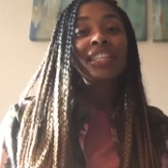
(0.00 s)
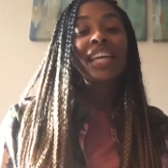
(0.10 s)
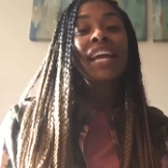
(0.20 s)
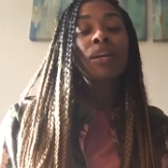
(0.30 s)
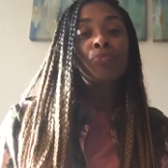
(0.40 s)

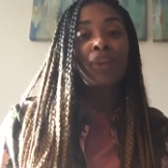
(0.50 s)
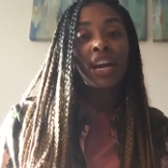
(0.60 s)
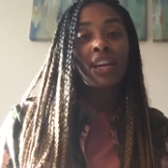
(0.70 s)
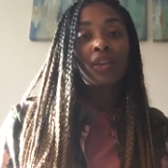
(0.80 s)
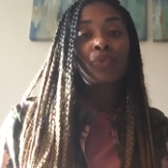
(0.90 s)
take a
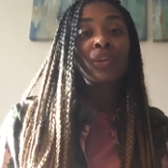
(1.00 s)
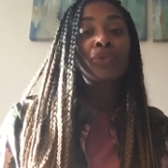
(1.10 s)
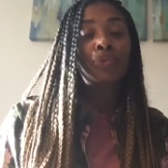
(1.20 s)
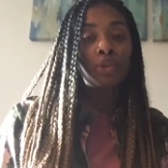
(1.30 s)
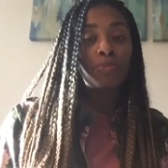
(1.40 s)
break,
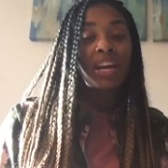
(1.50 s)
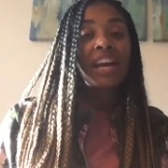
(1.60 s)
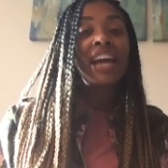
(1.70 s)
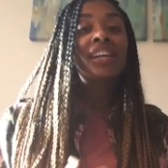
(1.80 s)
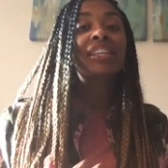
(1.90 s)
regroup,
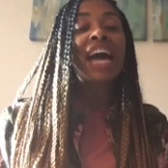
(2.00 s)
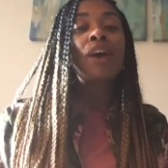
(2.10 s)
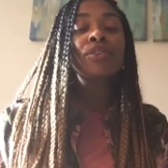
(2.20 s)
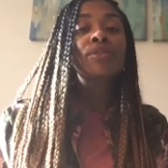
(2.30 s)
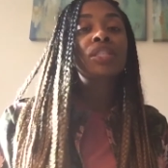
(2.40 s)
and allow
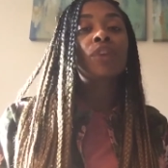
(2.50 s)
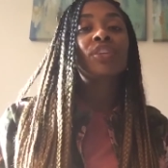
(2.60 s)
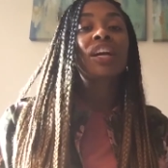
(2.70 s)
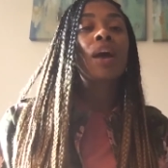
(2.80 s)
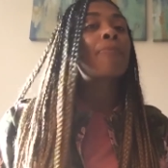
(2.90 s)
yourself to
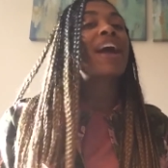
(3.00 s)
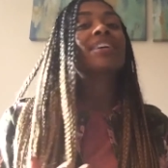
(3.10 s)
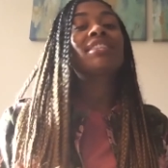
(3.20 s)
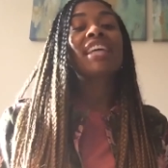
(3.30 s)
come back and